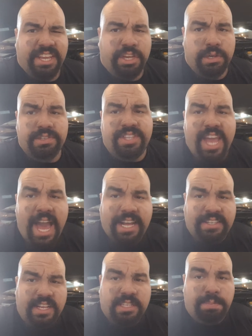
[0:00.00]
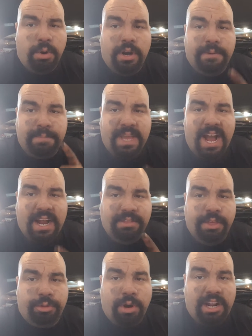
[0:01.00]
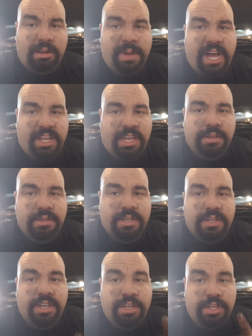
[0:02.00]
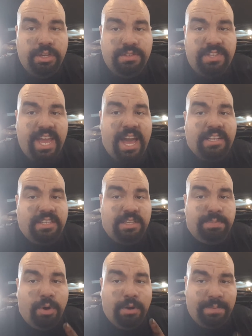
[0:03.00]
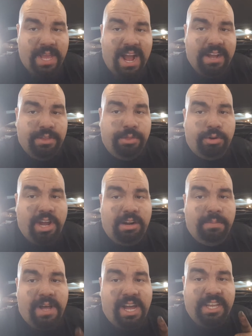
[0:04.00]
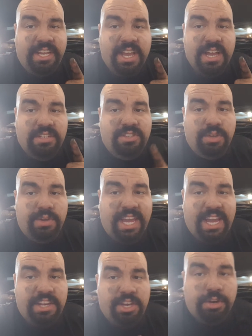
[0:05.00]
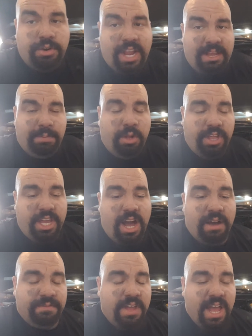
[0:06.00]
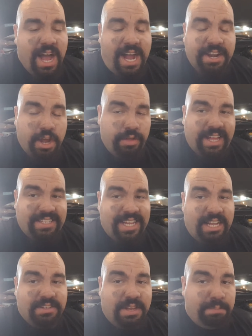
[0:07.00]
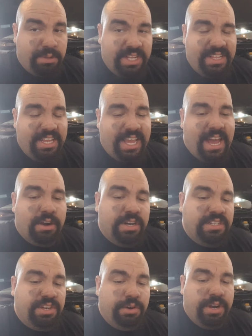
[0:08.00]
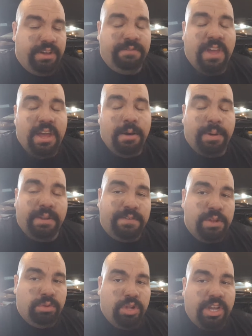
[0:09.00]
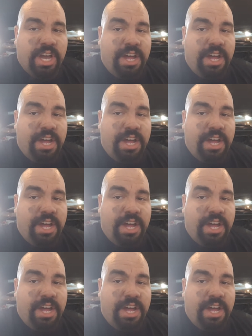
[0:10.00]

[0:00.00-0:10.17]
Use the access port behind the throttle body. Use the access port behind the throttle body to get your crank pulley off. I know that sounds completely counterintuitive, but if you look